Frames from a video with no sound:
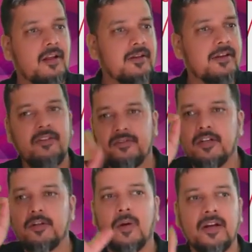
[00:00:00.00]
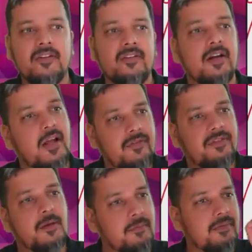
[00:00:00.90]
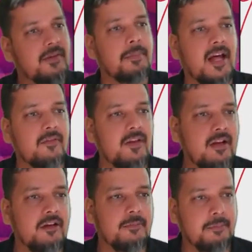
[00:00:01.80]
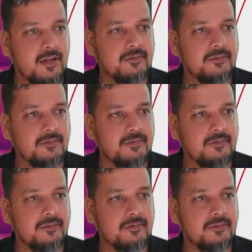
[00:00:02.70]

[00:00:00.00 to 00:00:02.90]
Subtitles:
Registered to unregistered, FCM. Supplier will pay.